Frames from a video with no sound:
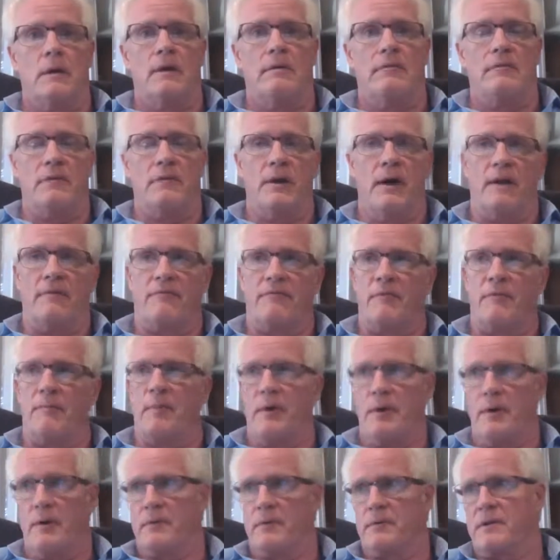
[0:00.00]
If you're not
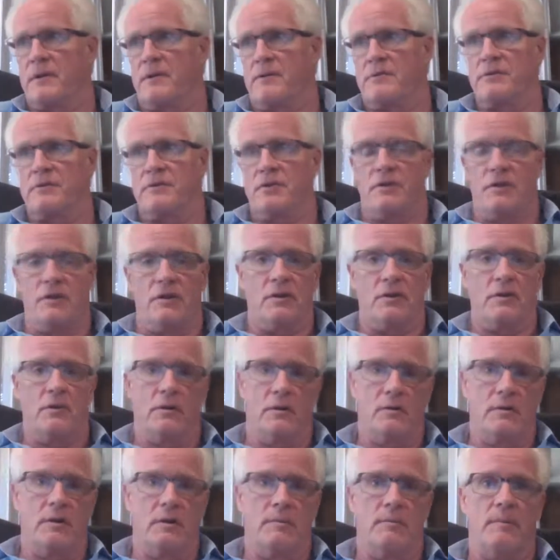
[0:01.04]
familiar with those, you can
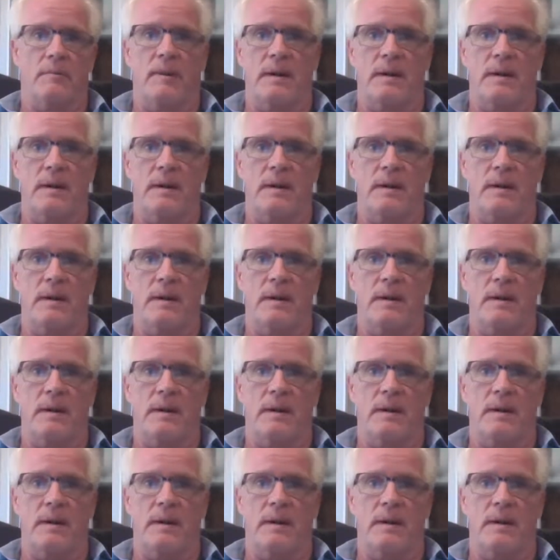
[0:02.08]
Google it.